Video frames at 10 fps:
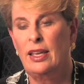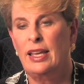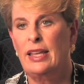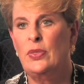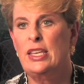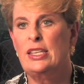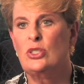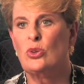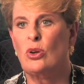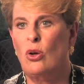And these
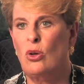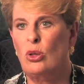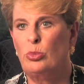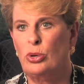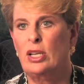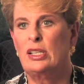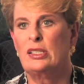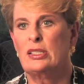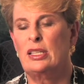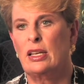are all
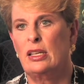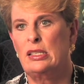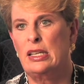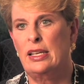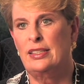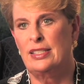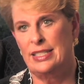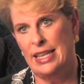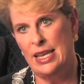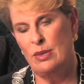products that contain the
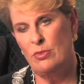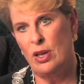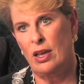same